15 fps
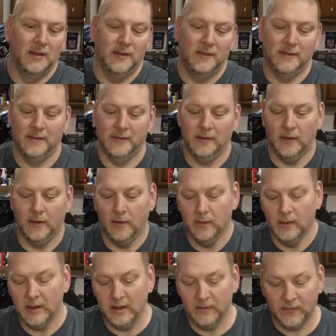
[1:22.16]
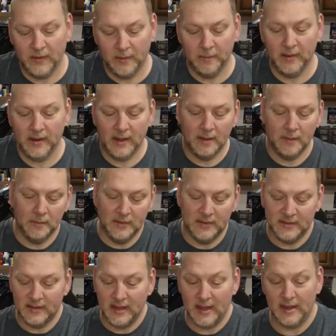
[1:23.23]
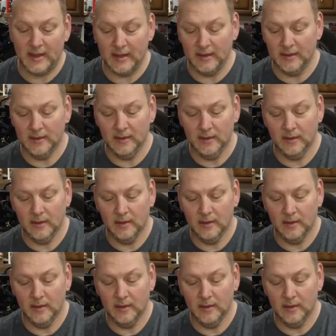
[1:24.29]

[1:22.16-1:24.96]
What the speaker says: So, if I'm not mistaken,